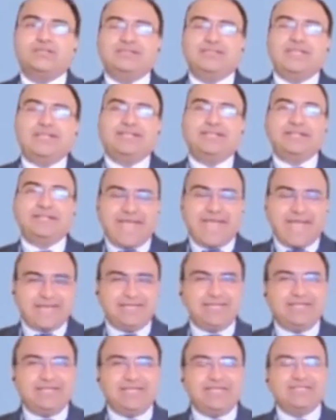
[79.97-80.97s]
the
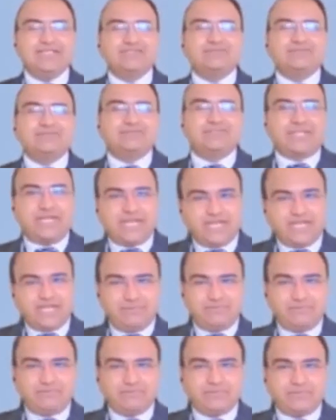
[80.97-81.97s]
guarantees of
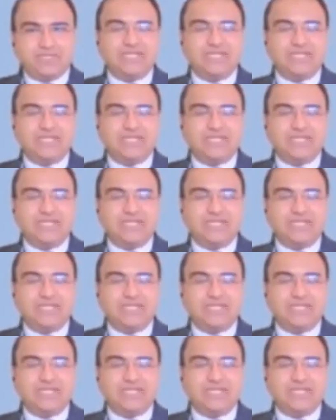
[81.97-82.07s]
time,